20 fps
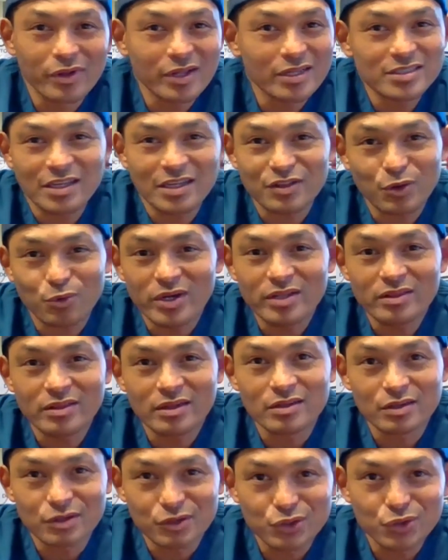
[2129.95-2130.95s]
That's not the right thing
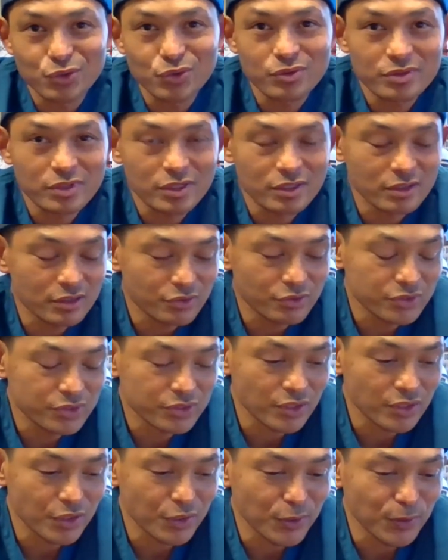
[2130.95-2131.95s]
to do. You know.
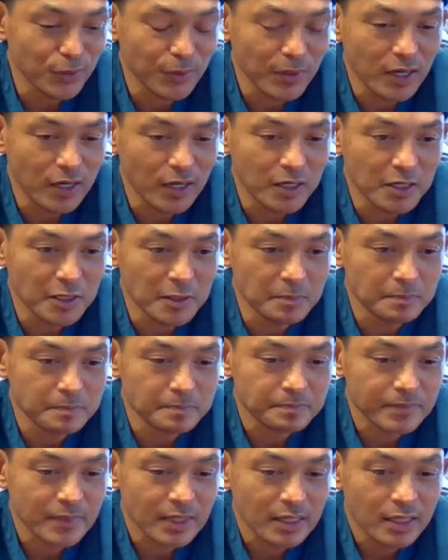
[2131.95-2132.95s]
So um,
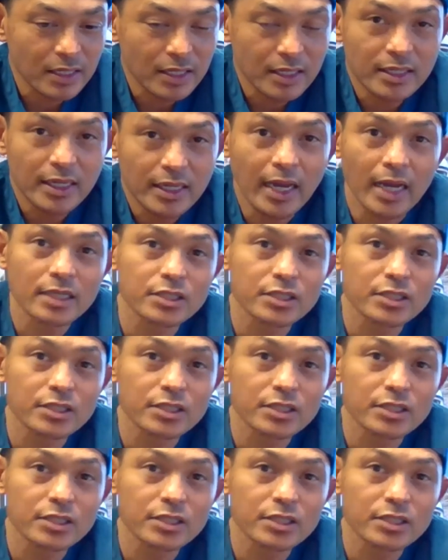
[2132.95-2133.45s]
yeah.